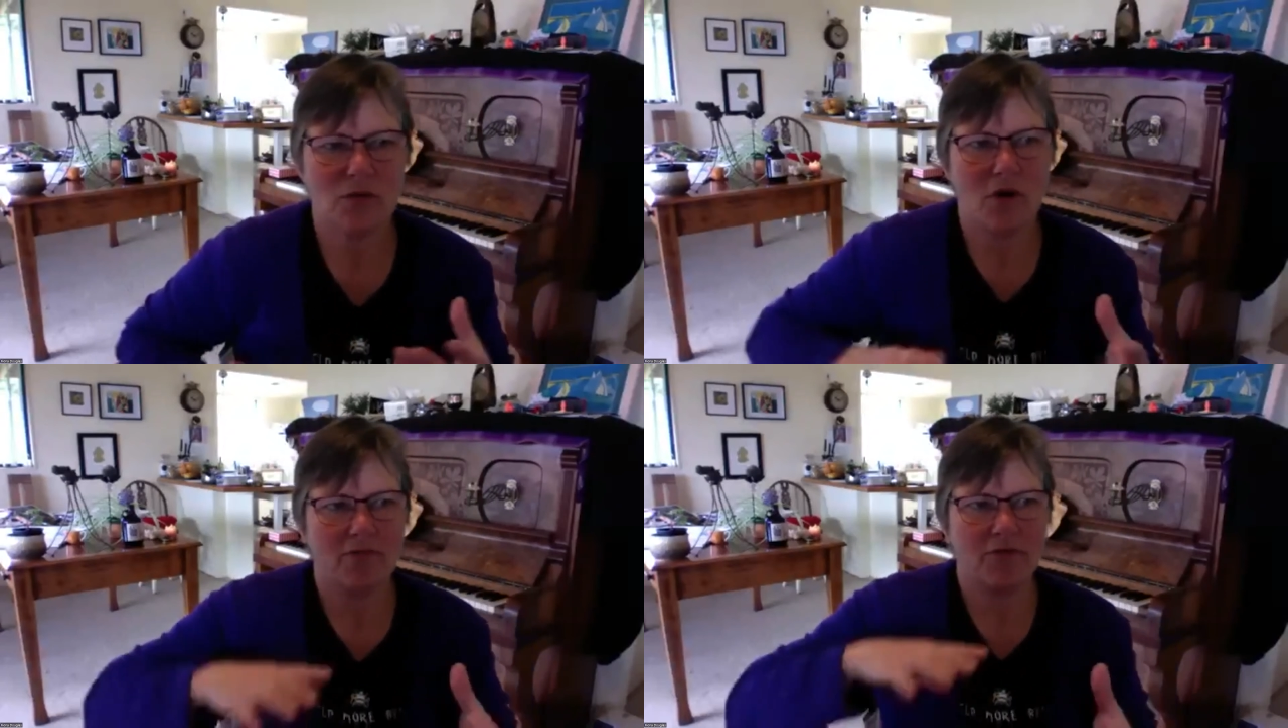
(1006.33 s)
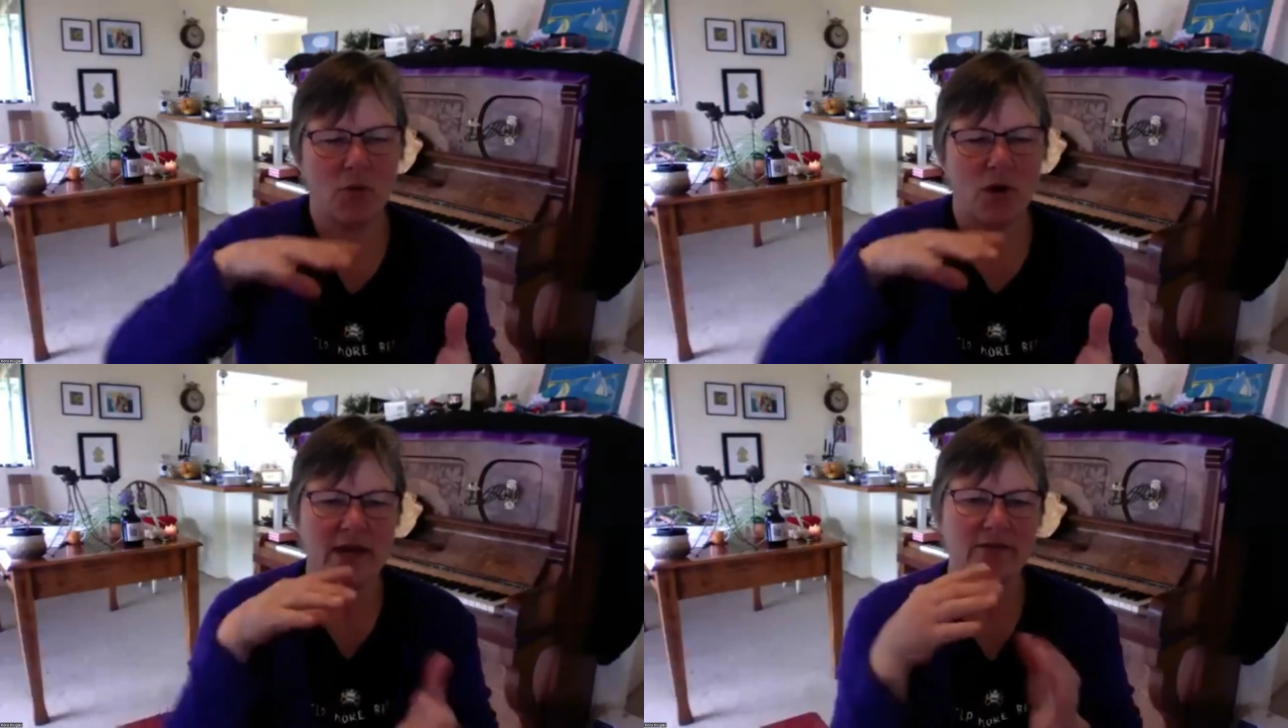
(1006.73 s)
of the
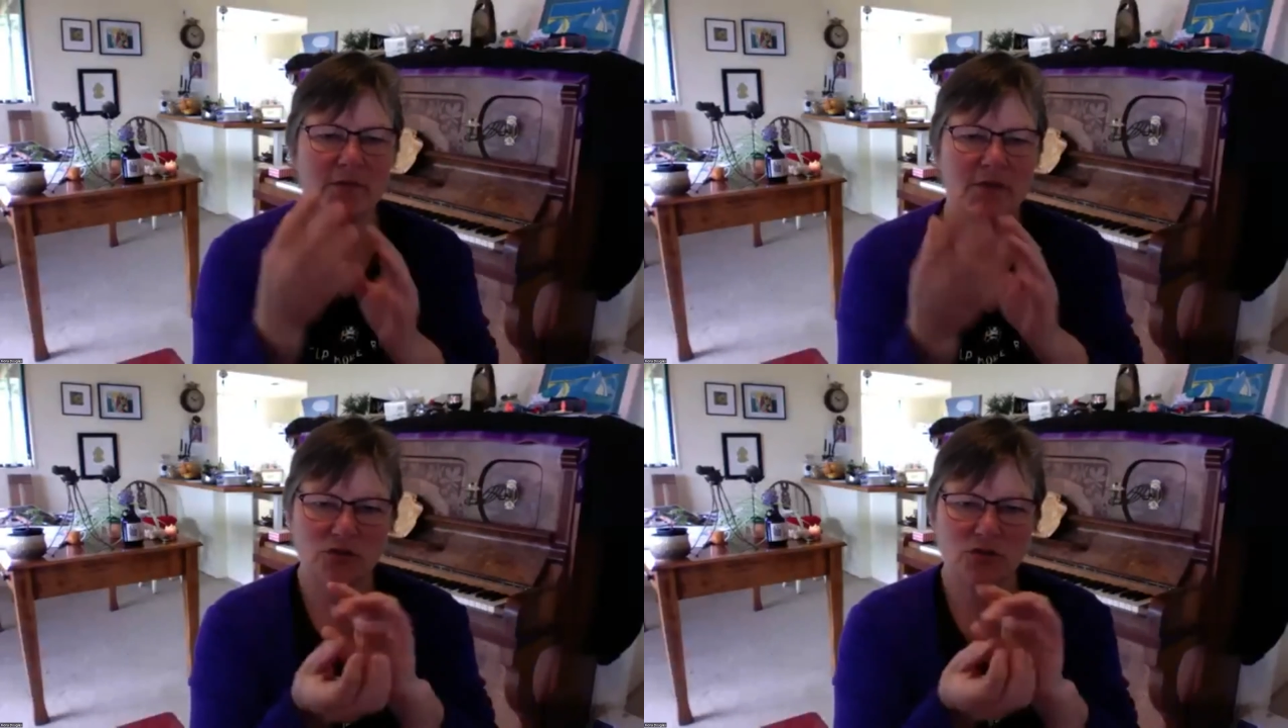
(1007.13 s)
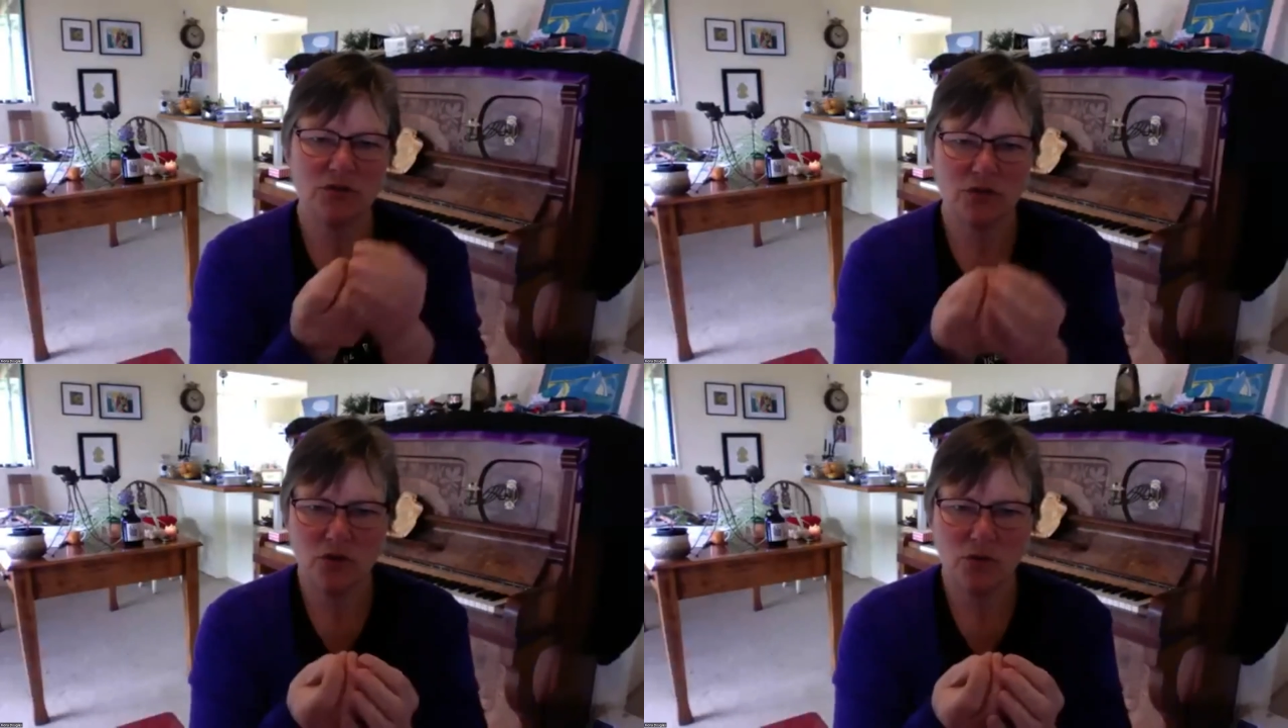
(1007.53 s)
way I've been
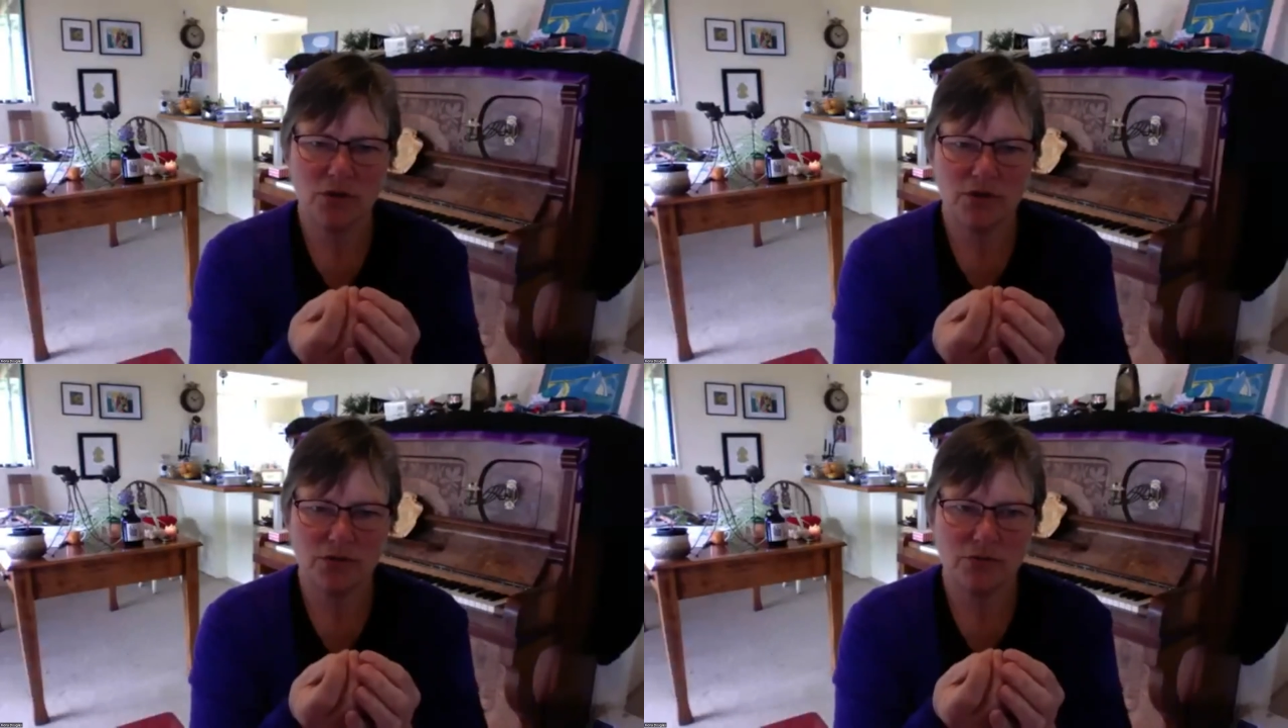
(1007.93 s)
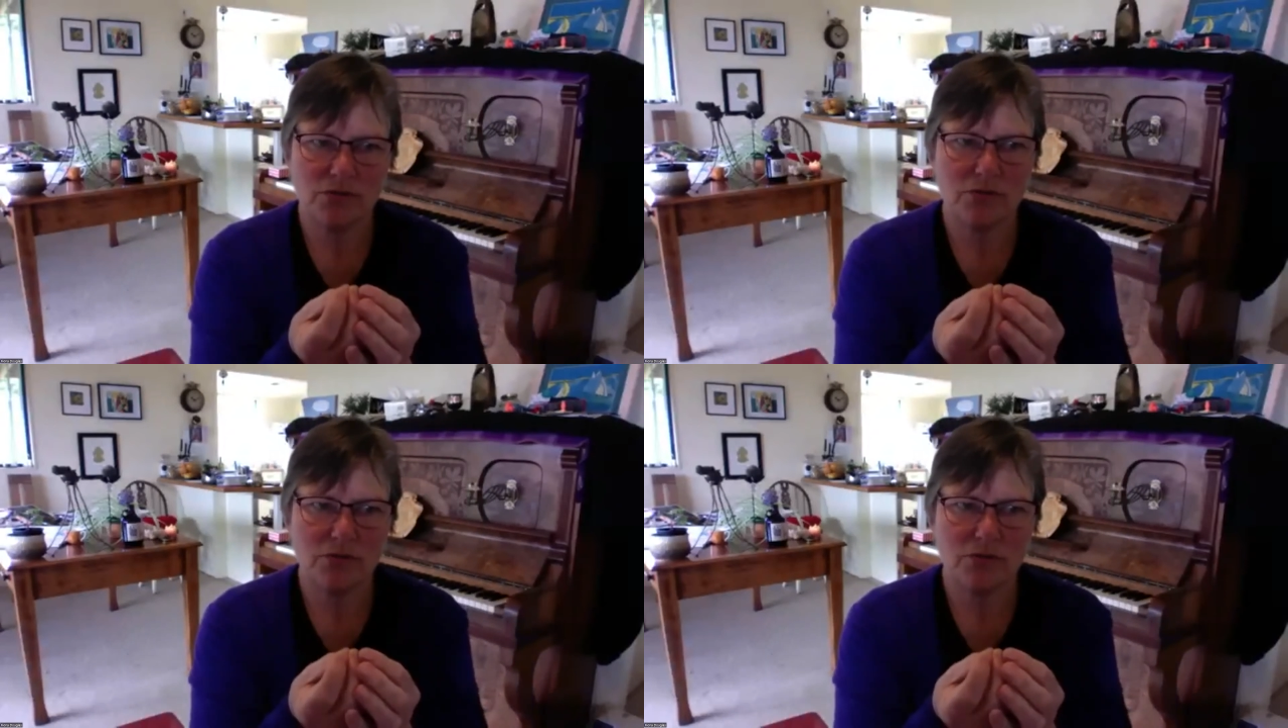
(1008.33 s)
doing the coils.